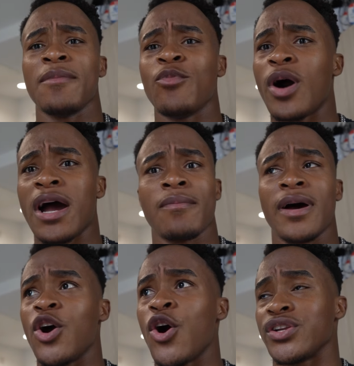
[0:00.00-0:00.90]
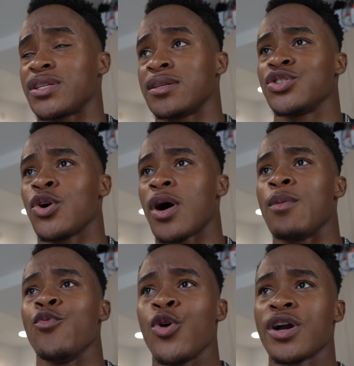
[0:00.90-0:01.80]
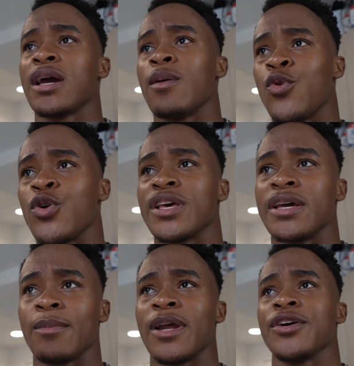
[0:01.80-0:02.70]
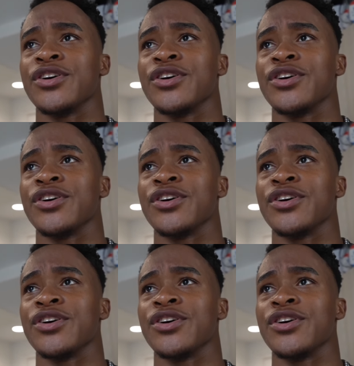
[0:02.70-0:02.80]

am I hot? So I'm walking. I'm like,